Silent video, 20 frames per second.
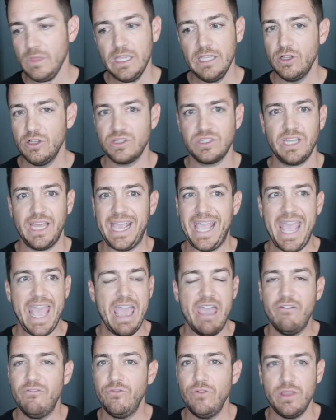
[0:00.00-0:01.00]
it looks like
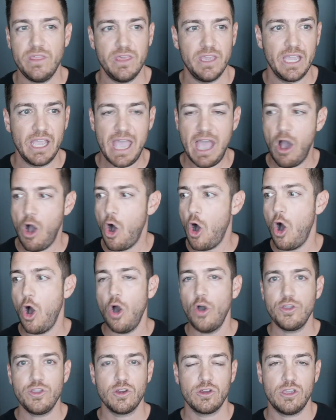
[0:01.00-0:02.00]
everything.
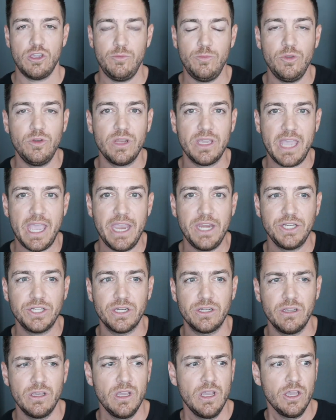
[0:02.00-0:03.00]
All your
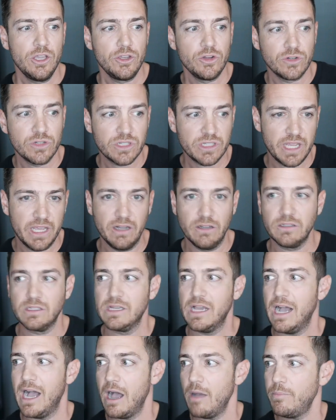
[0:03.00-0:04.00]
communication, your sales
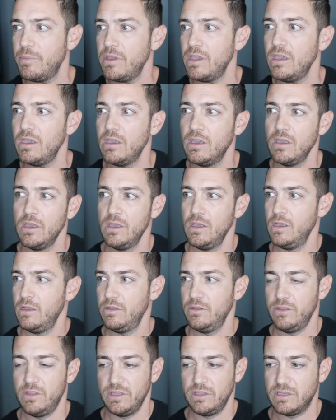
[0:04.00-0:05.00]
copy,
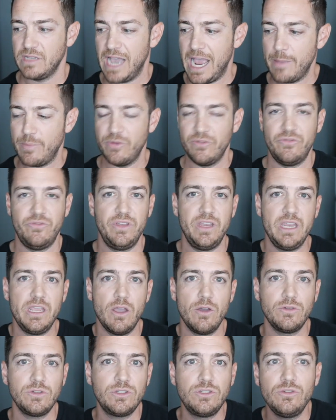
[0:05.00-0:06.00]
the type of
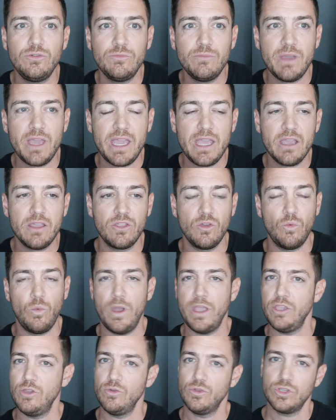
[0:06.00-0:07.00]
videos you make, the
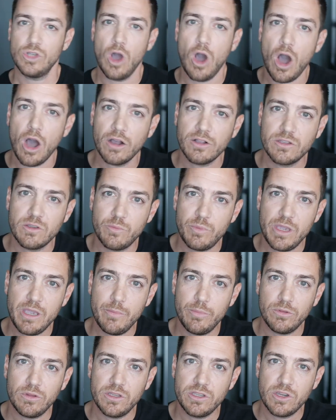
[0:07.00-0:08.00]
way you talk to
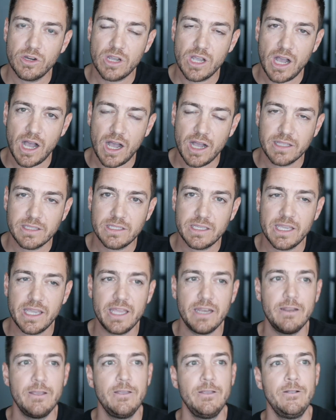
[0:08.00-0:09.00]
people in your
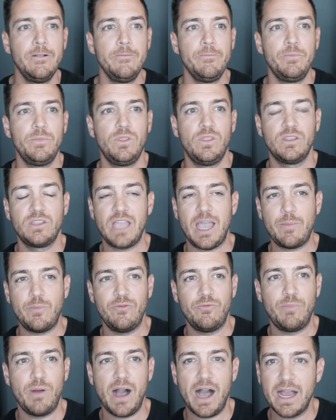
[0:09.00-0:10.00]
content, the type
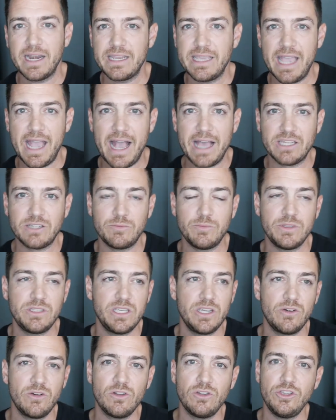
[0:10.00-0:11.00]
of podcast
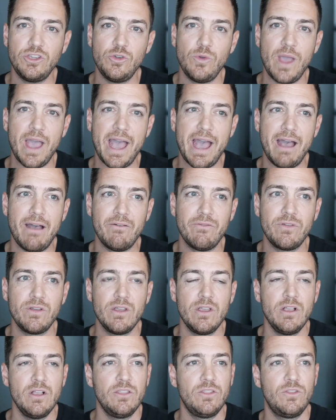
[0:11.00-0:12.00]
material you have,
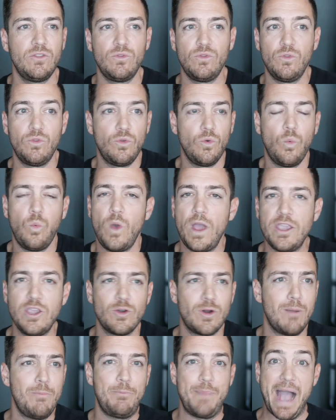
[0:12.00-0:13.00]
the way
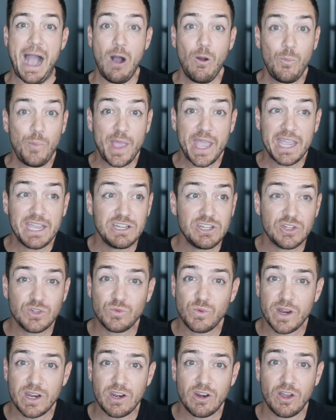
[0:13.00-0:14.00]
your about page is
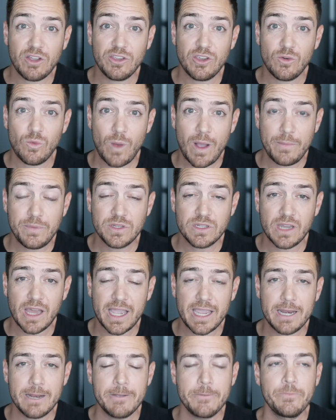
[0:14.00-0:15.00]
written on your
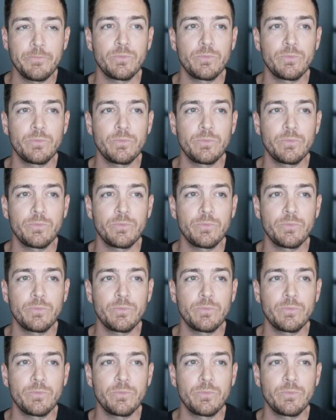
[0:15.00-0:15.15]
website.